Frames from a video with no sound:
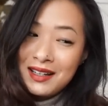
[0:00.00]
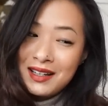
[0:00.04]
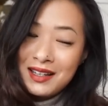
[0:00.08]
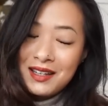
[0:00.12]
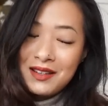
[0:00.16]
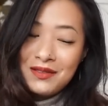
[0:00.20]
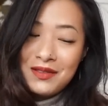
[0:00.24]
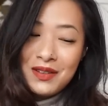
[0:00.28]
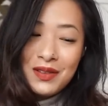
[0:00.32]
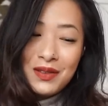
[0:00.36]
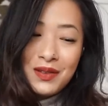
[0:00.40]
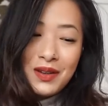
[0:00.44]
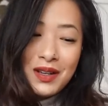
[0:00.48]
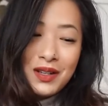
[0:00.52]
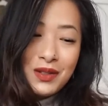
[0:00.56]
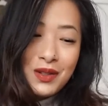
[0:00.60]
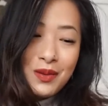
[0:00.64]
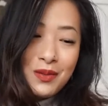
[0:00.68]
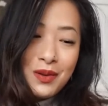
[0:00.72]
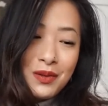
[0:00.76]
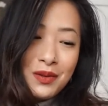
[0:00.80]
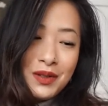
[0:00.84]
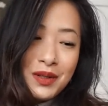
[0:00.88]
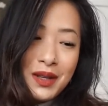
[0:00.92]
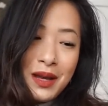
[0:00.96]
I think fifth grade,
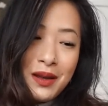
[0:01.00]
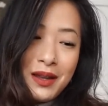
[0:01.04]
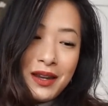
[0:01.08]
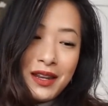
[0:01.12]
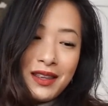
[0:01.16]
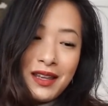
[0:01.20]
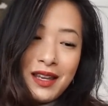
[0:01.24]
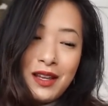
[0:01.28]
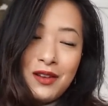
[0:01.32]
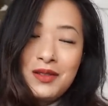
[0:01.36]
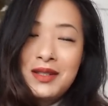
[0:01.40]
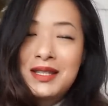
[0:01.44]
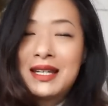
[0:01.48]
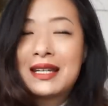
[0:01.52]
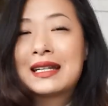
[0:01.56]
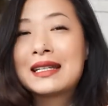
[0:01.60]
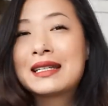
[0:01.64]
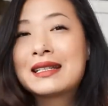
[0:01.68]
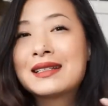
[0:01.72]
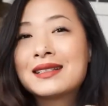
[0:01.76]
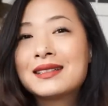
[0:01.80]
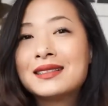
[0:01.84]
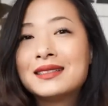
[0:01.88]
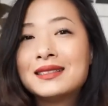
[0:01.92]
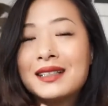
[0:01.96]
so I think I was like,
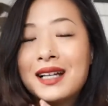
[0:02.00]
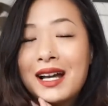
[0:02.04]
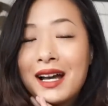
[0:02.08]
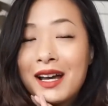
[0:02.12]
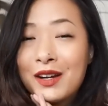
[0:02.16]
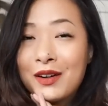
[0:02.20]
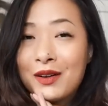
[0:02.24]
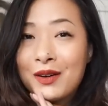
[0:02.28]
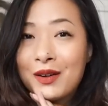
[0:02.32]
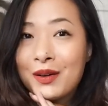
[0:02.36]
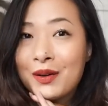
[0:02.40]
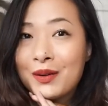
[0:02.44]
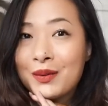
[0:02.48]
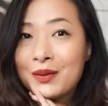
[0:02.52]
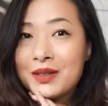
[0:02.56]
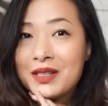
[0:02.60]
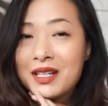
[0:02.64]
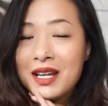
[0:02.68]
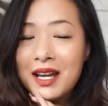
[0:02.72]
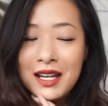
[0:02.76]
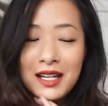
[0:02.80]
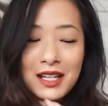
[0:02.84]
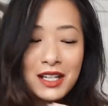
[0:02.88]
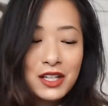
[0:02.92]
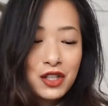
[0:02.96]
I don't know,
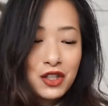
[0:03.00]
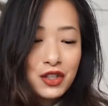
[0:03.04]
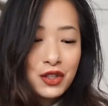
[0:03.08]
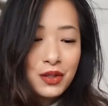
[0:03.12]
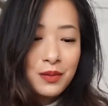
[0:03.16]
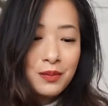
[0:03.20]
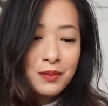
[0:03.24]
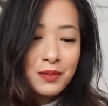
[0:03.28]
10-ish,